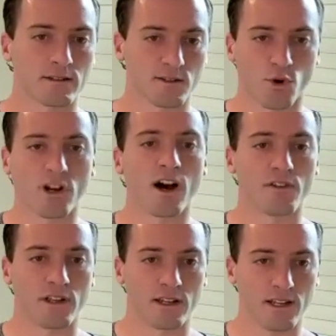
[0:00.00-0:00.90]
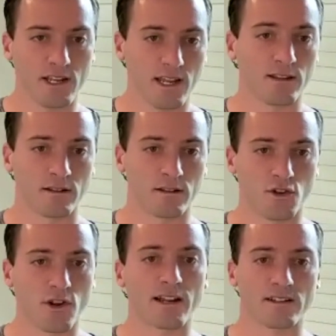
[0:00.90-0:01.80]
it's more coveted in the
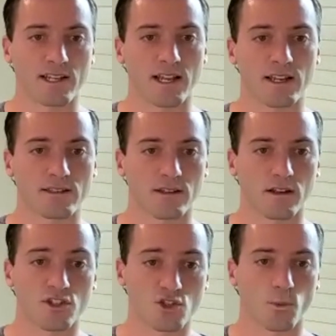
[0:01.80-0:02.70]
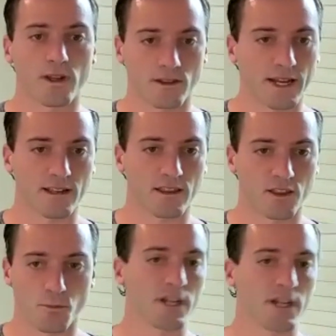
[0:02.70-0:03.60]
United States to win like
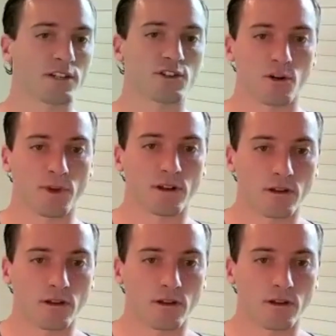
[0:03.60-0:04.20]
the big tournament.